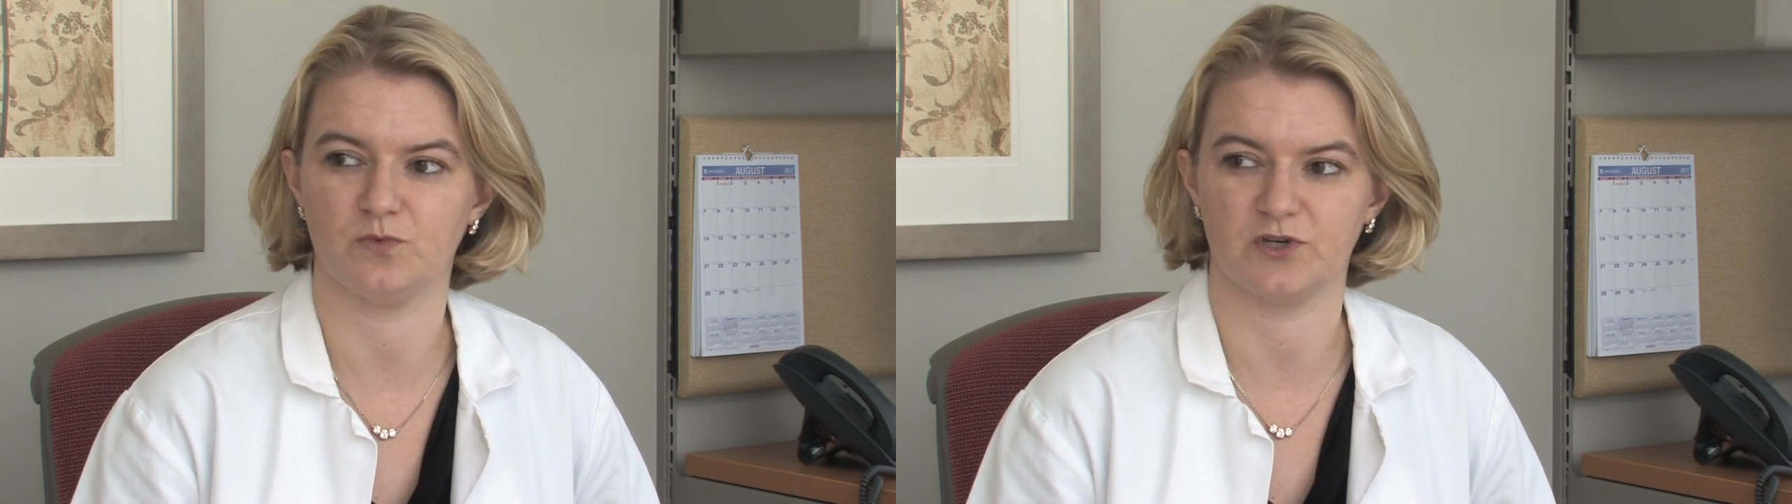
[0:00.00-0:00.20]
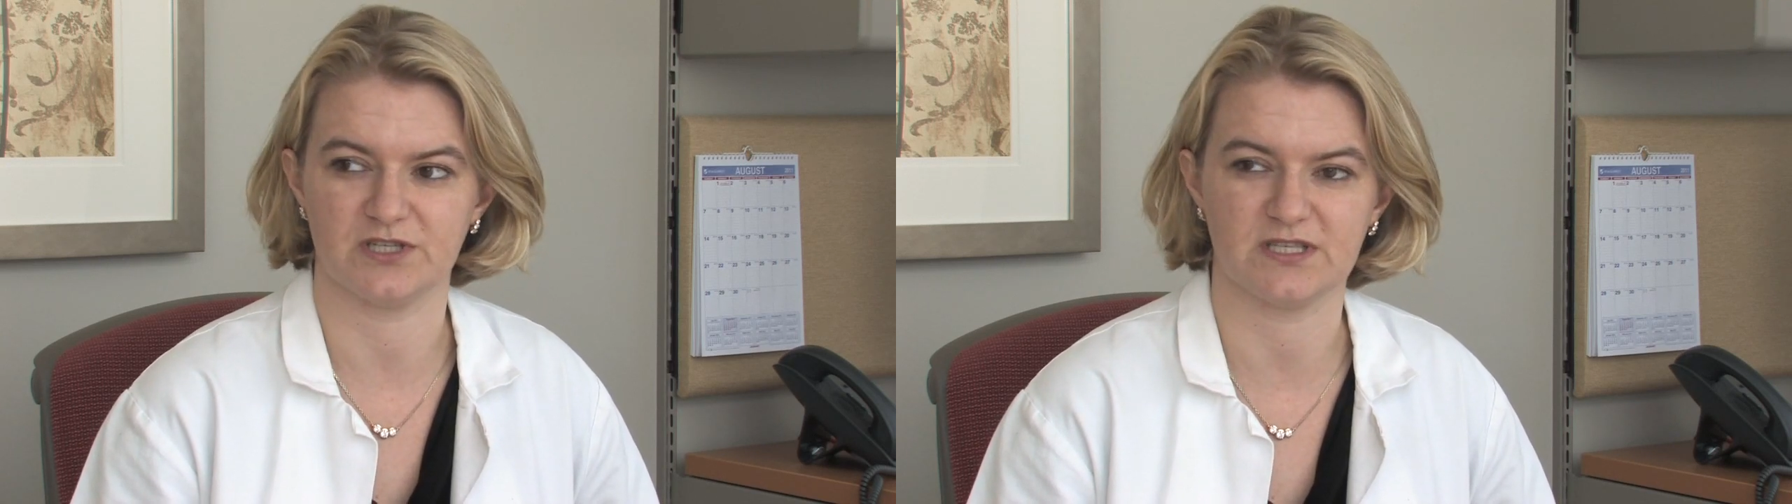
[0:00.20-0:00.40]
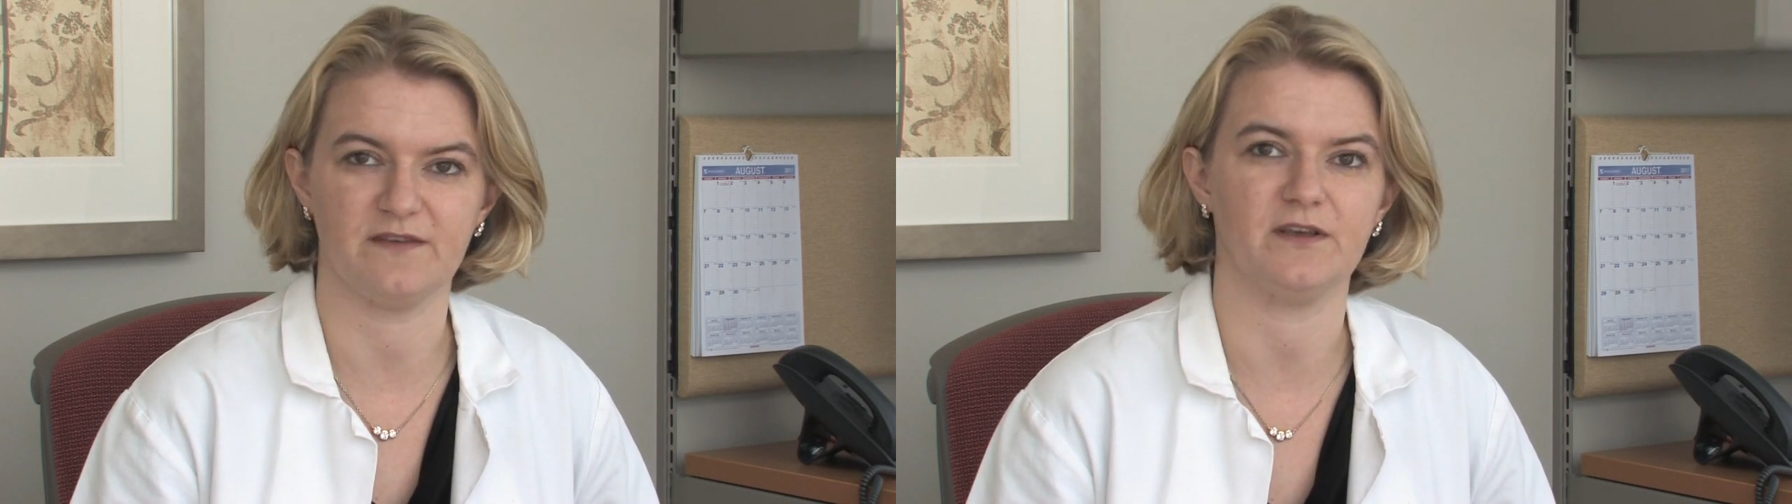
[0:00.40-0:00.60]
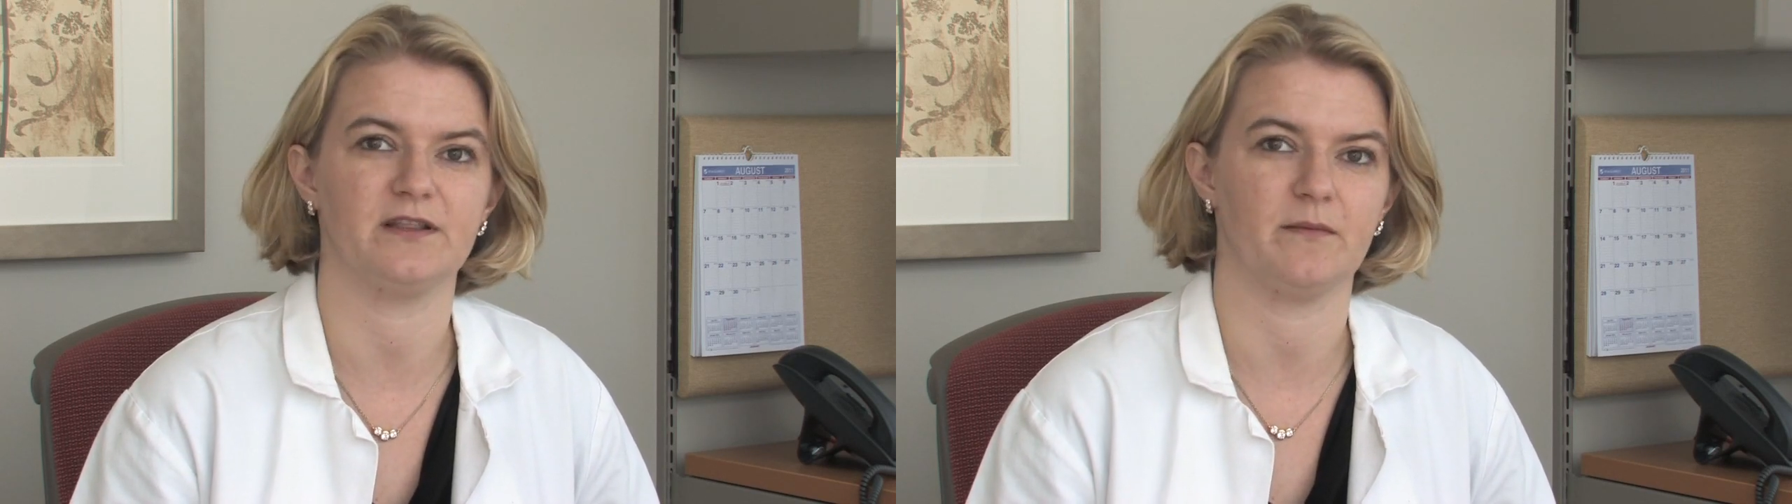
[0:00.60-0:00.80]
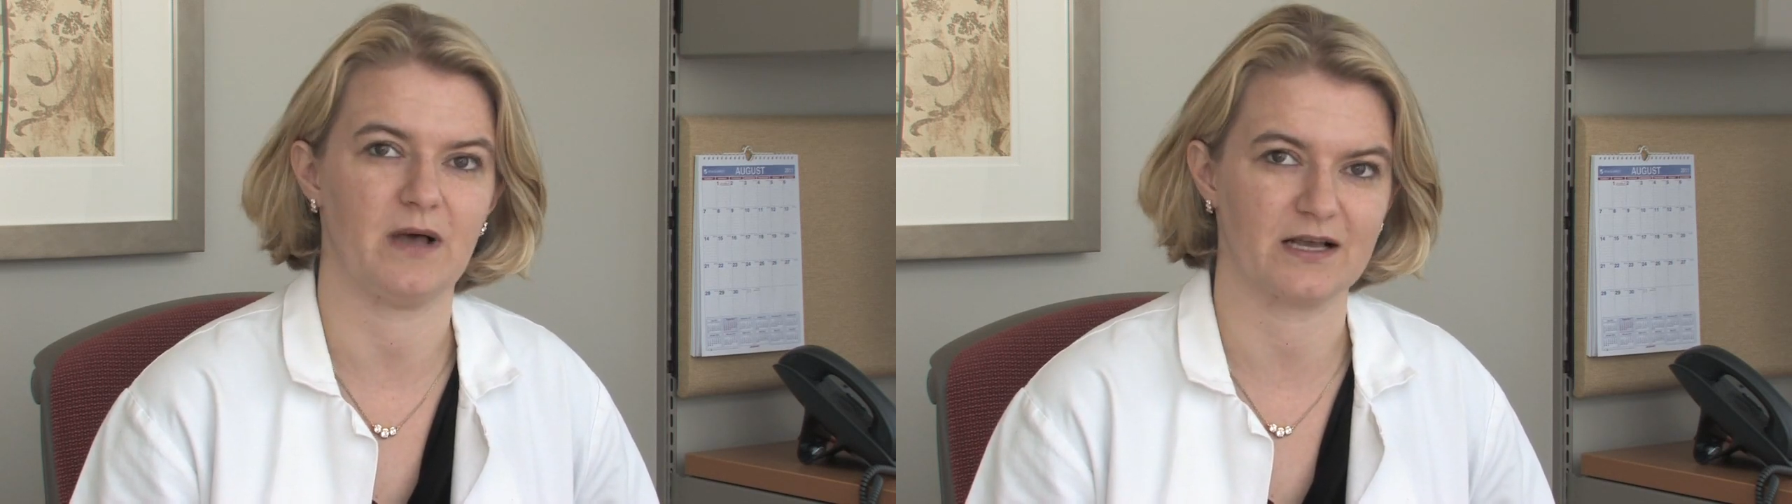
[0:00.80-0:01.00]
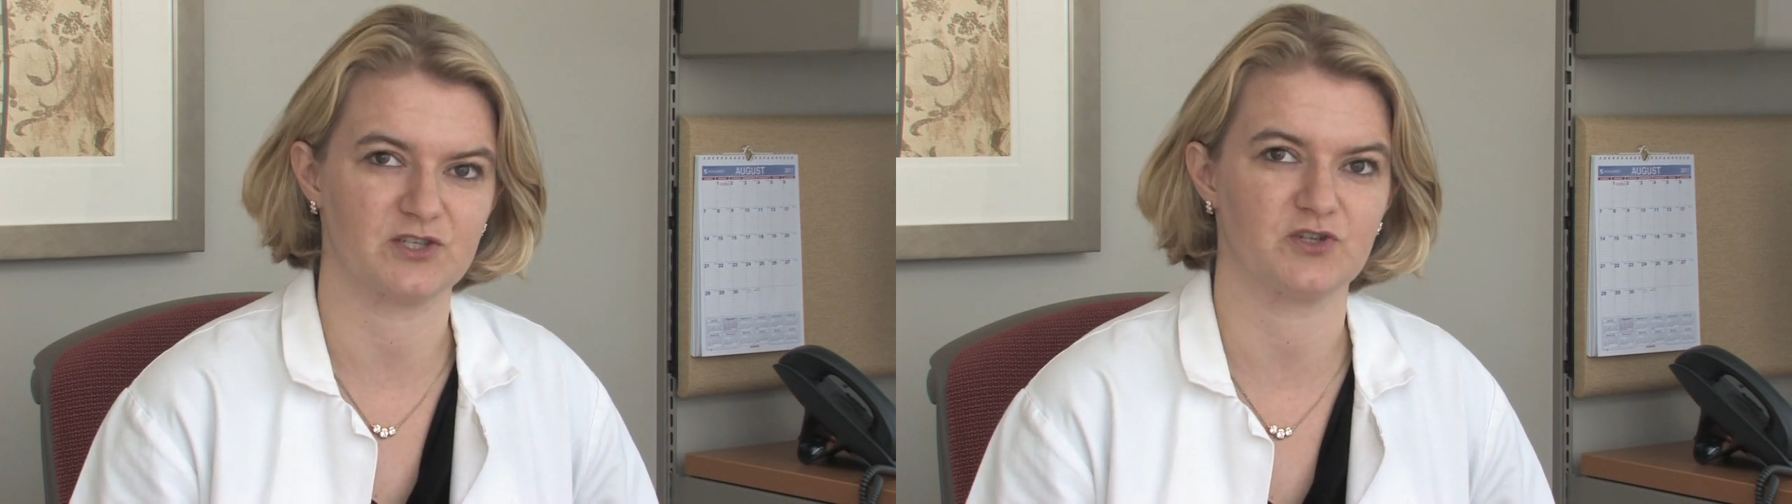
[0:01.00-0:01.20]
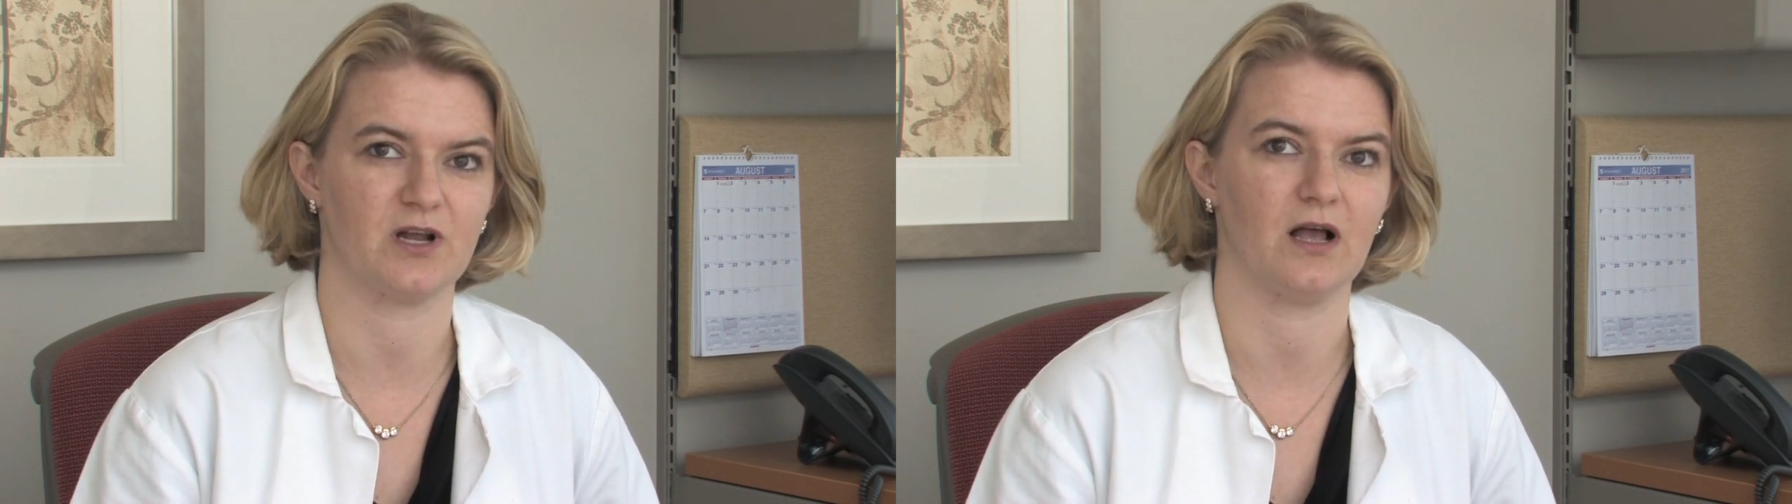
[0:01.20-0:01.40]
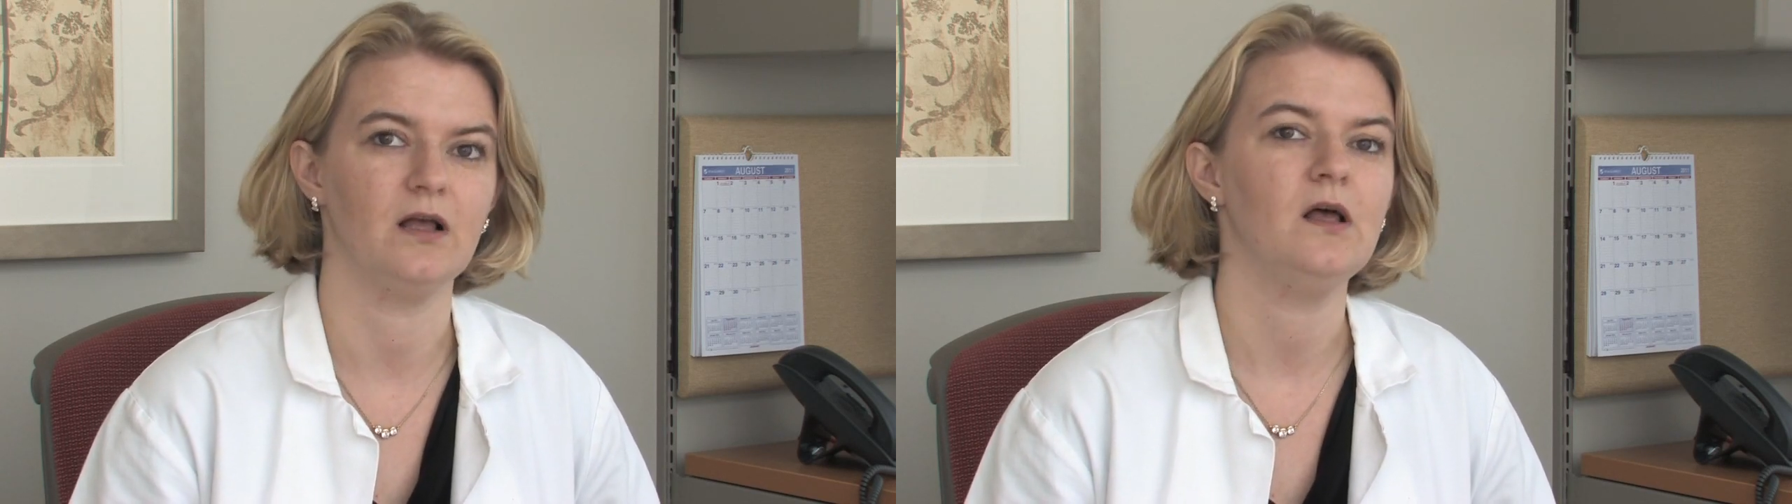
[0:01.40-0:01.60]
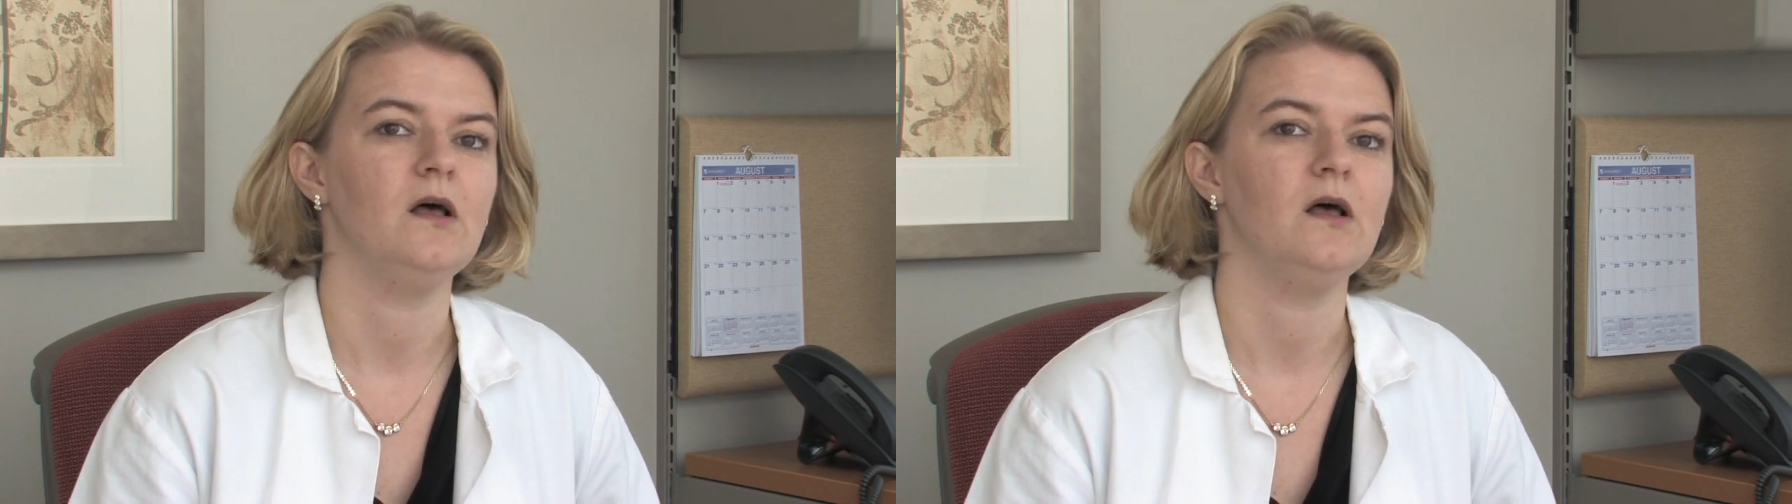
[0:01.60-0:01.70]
we're just giving them extra